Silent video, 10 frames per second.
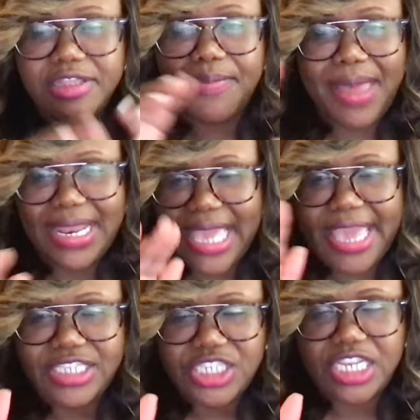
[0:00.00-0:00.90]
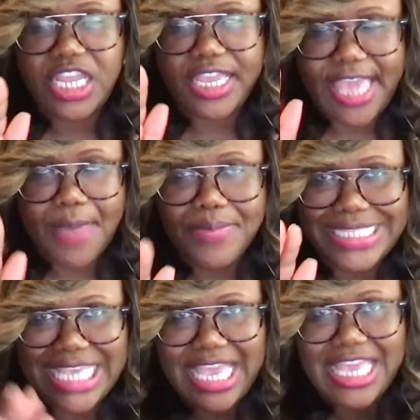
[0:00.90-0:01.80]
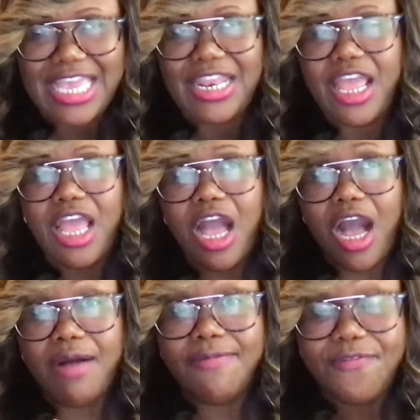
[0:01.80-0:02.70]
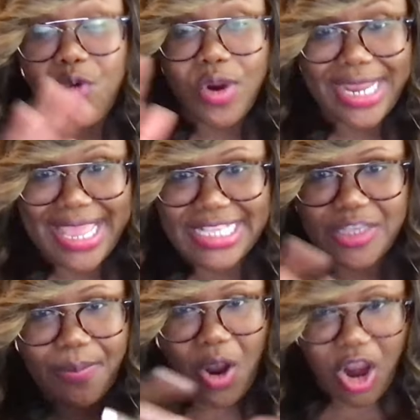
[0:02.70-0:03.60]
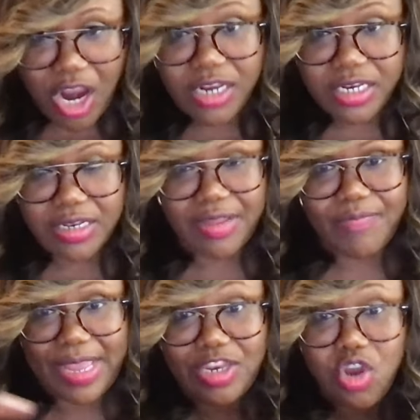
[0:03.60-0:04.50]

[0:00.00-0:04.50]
the medication can be taken um, four days apart, right?